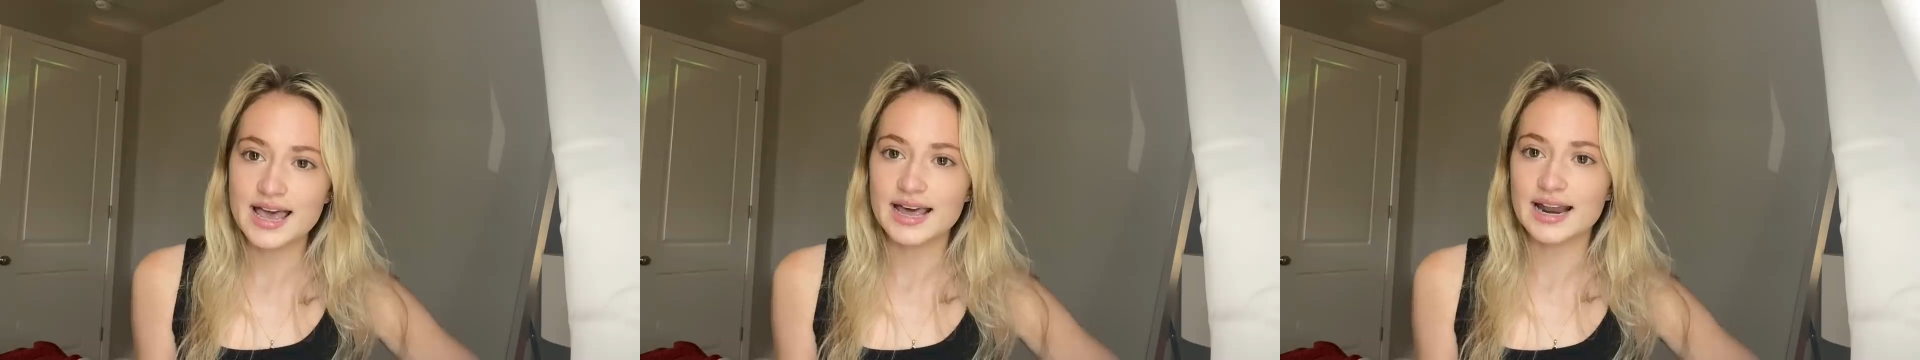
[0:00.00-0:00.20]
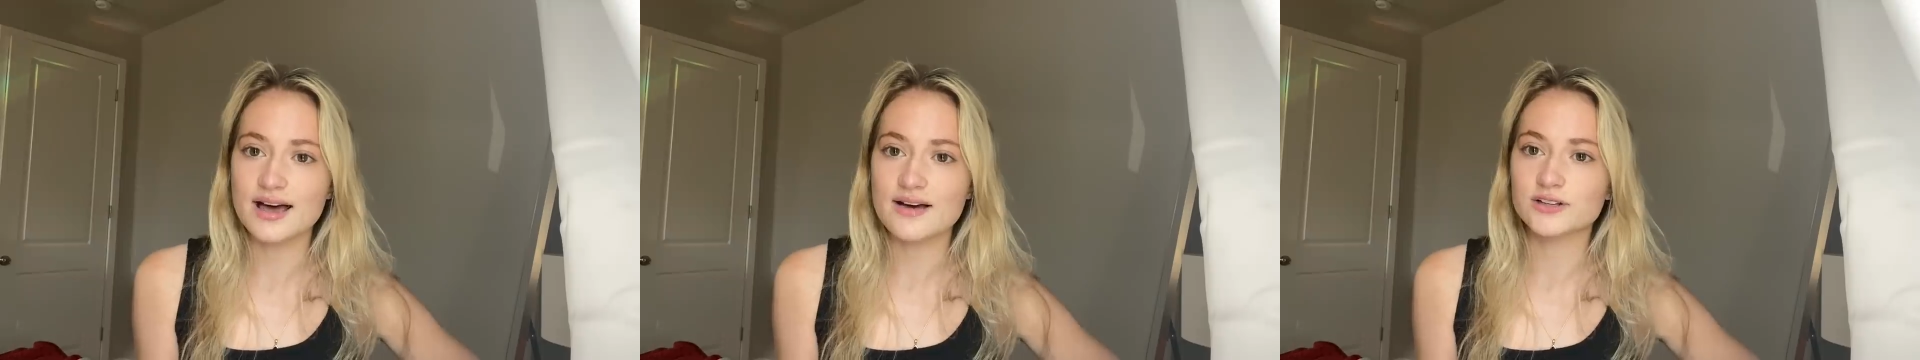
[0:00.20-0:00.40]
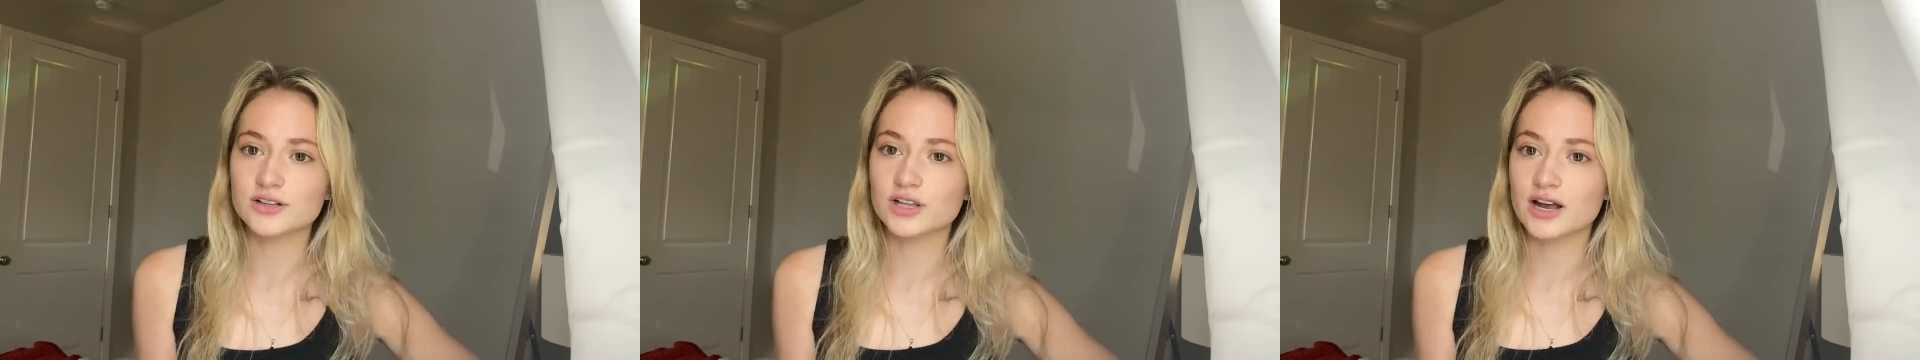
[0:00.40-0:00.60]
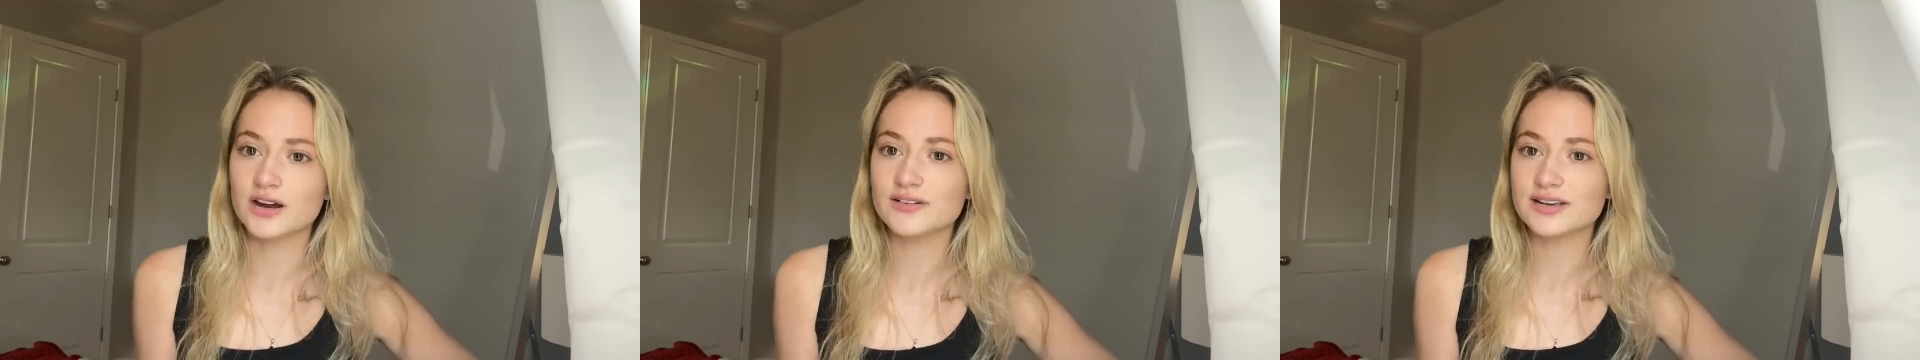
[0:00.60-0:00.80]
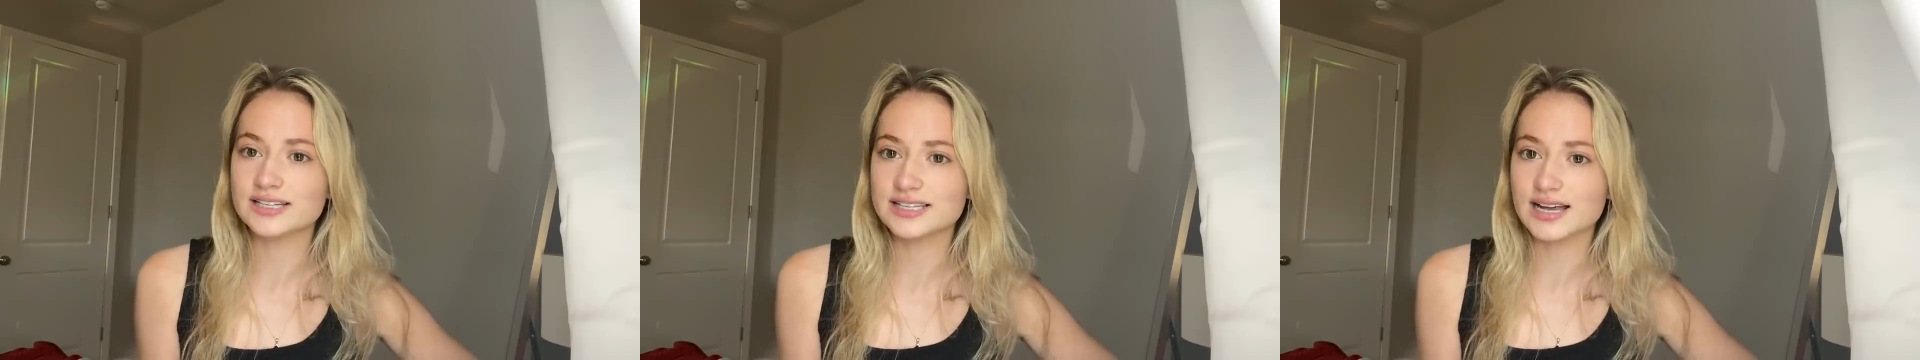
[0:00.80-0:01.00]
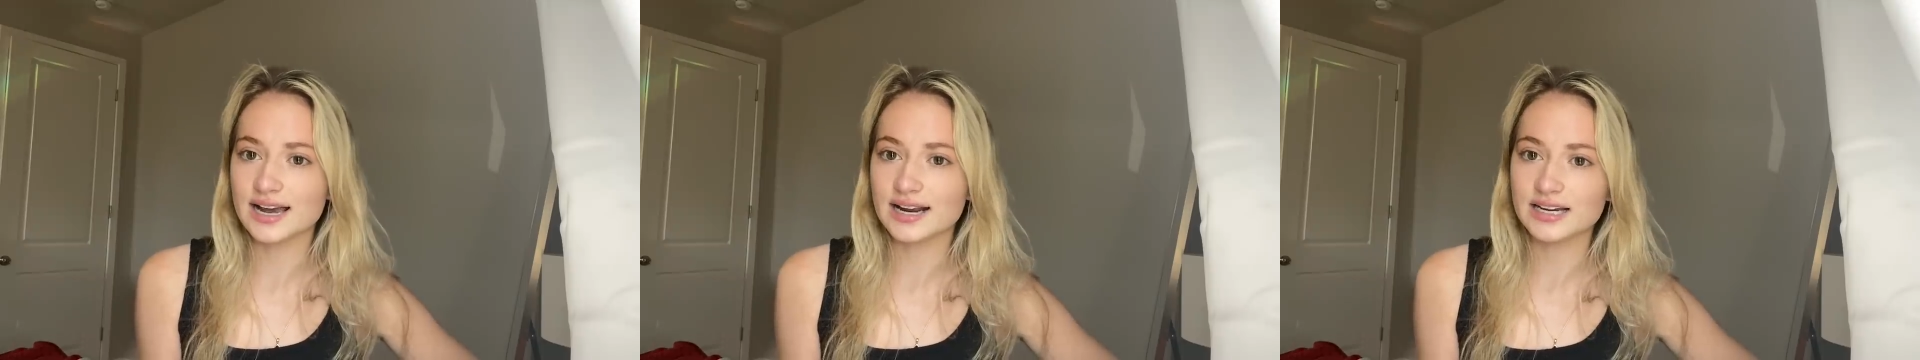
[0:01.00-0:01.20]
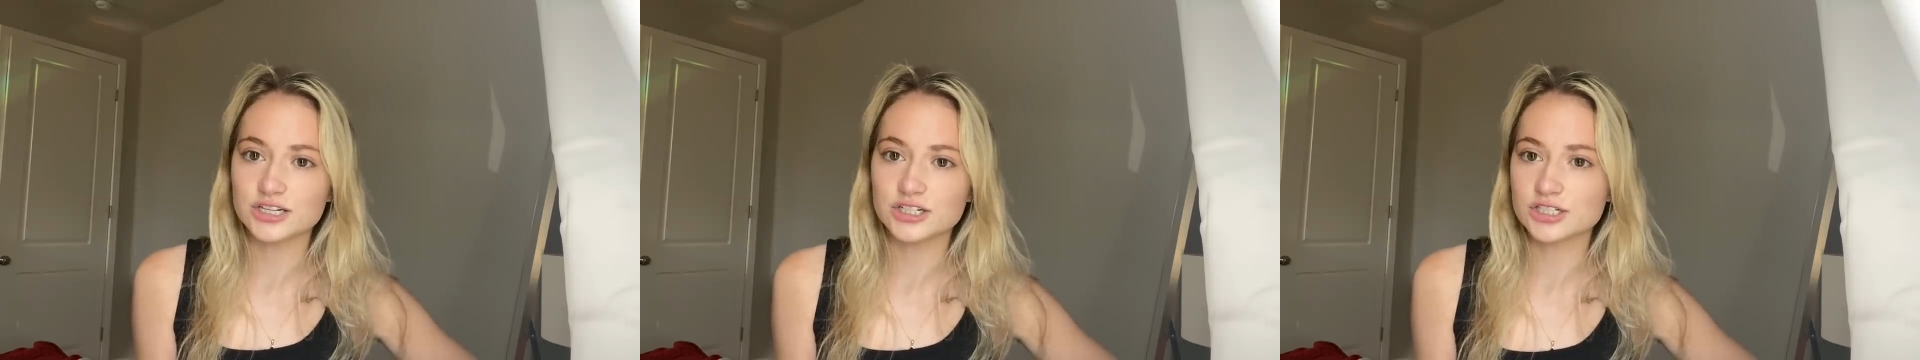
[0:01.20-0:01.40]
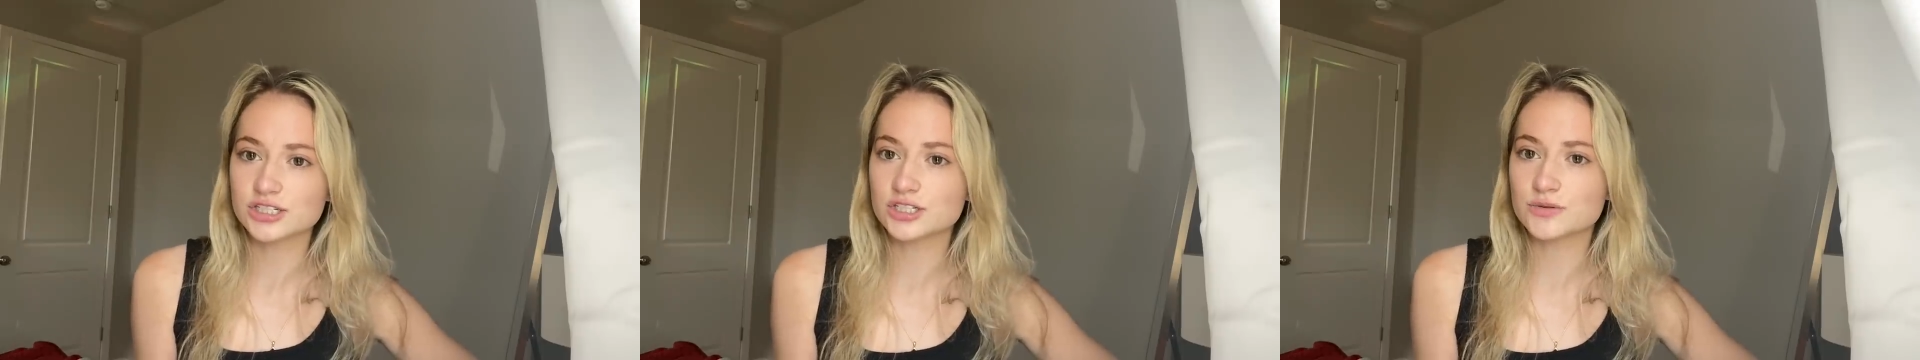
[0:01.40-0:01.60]
and I have a lot of anxiety
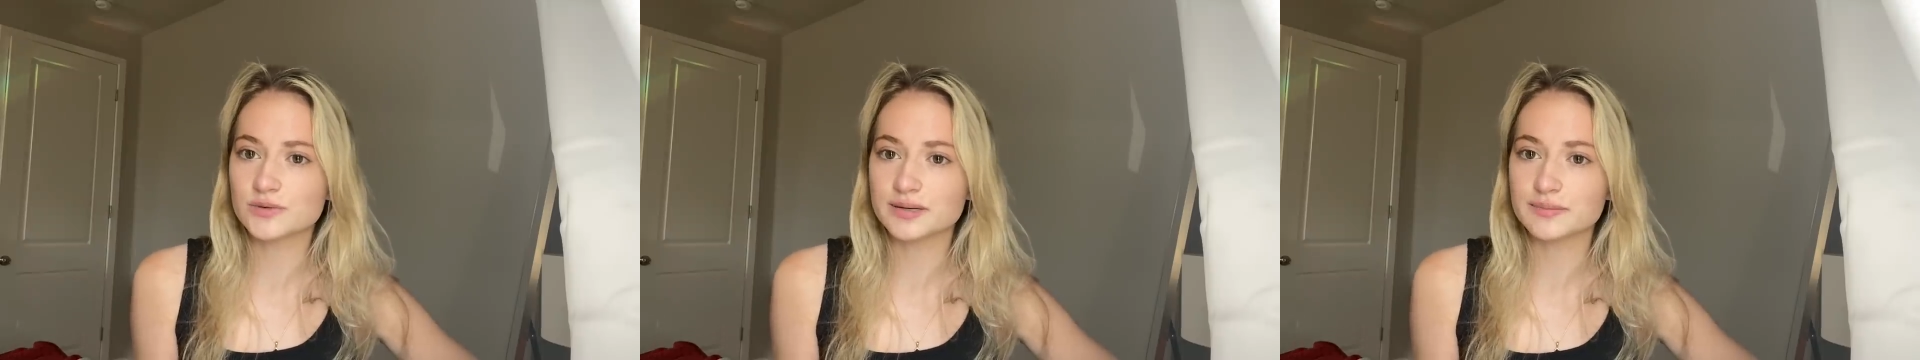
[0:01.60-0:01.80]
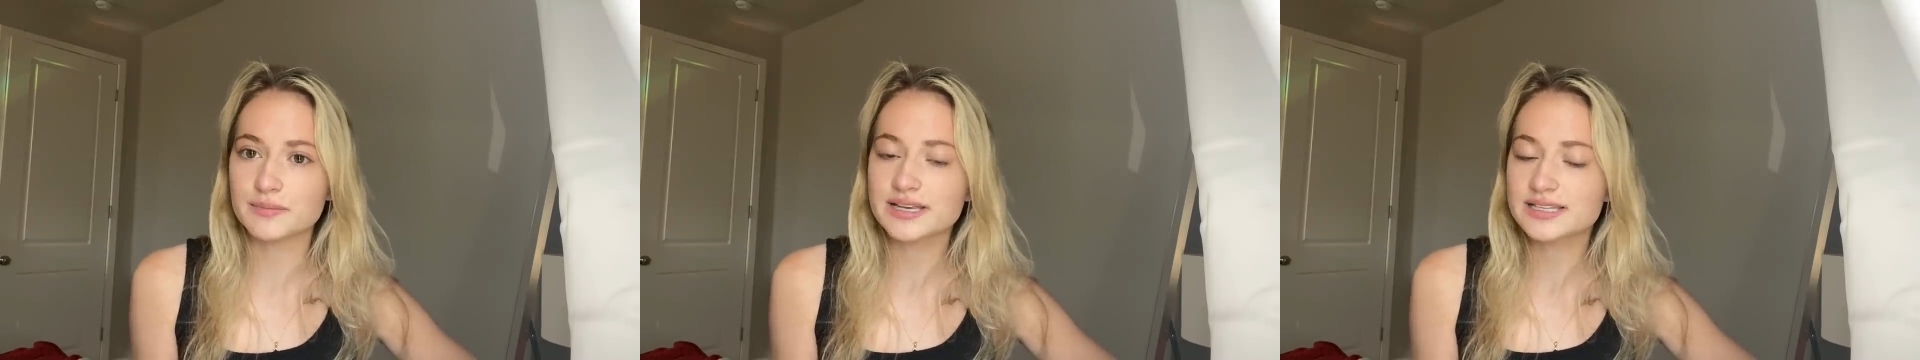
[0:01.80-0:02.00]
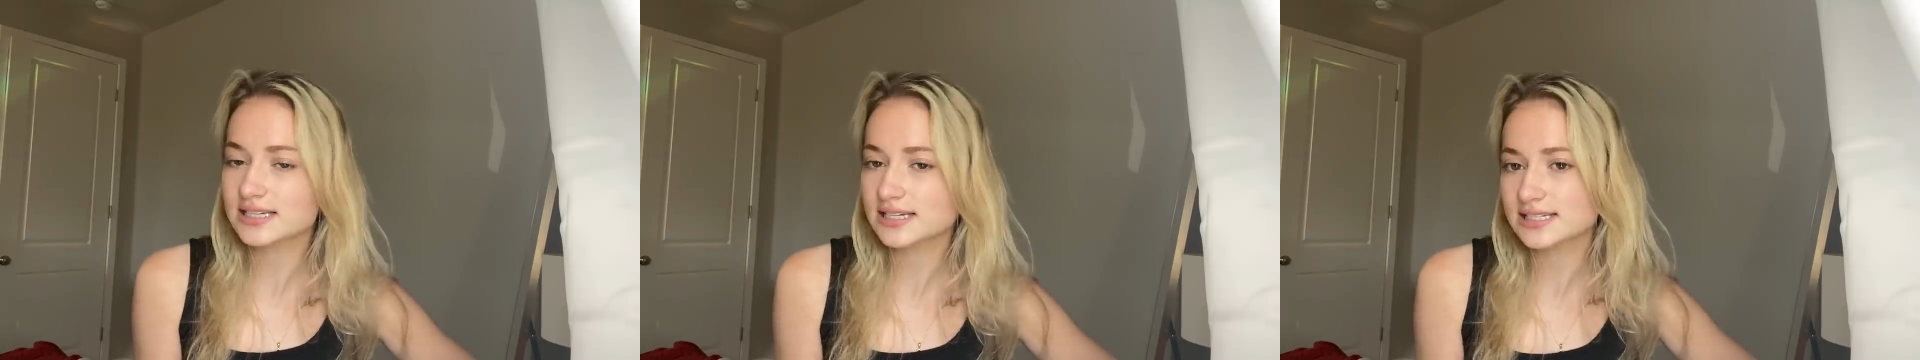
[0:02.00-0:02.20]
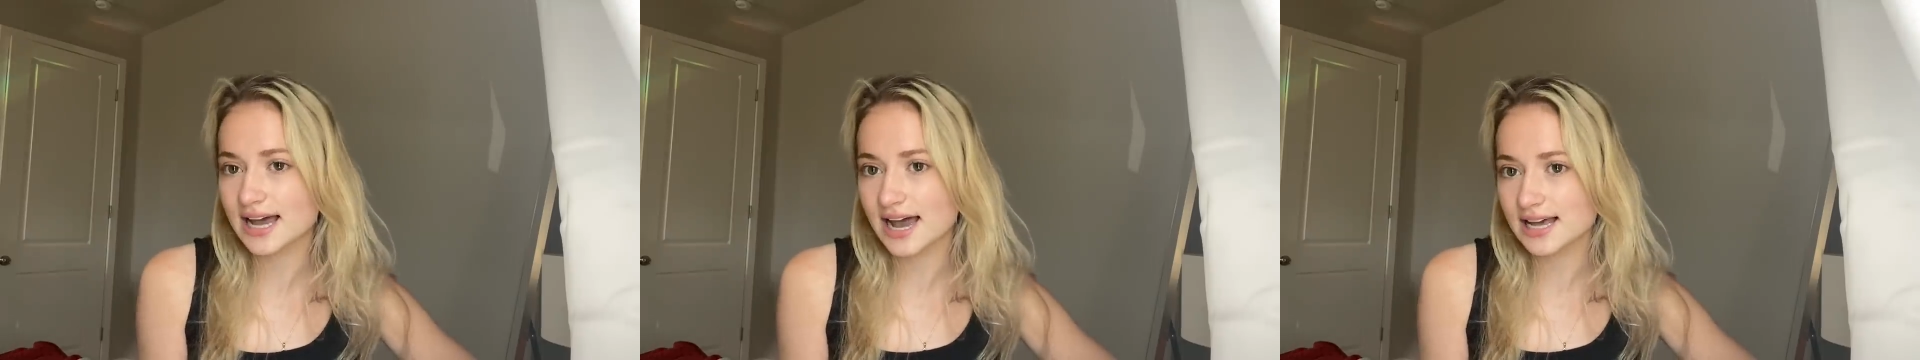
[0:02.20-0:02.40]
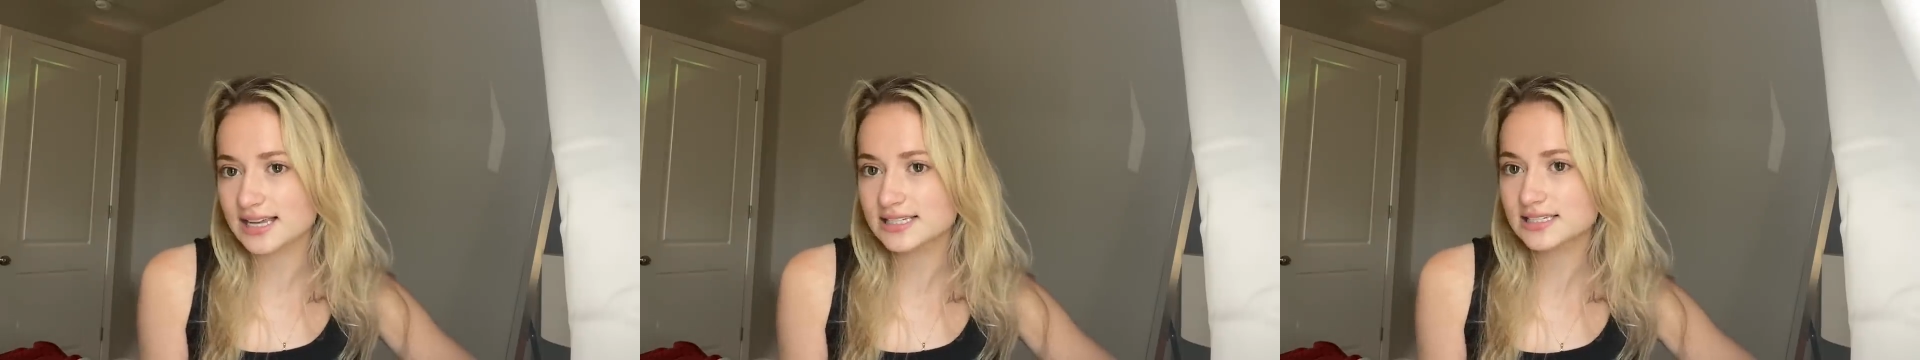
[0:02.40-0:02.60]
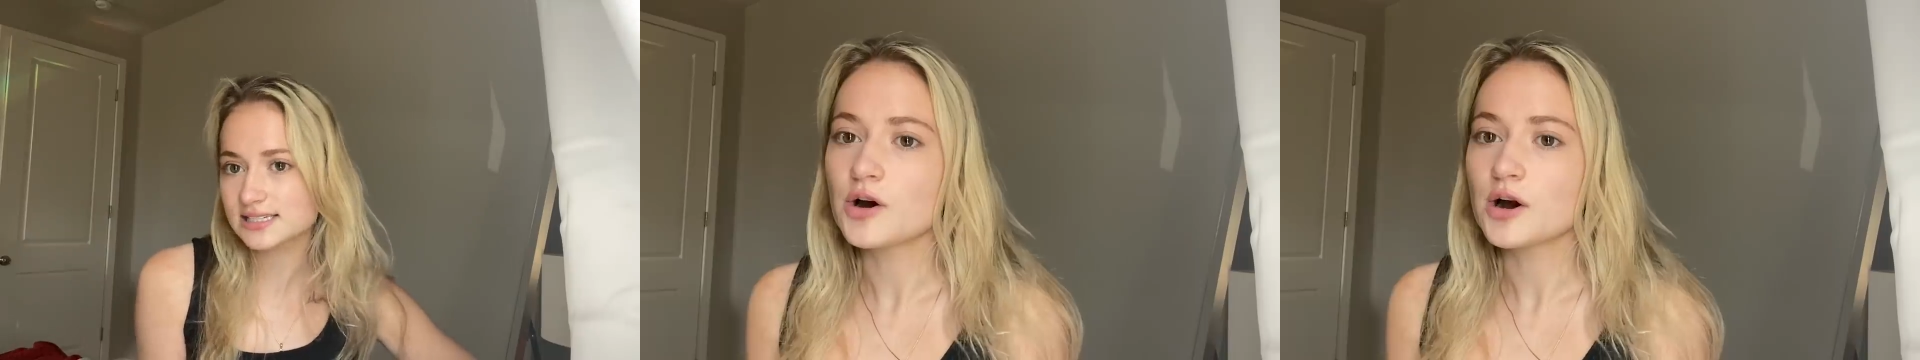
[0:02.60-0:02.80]
just doing basic tasks,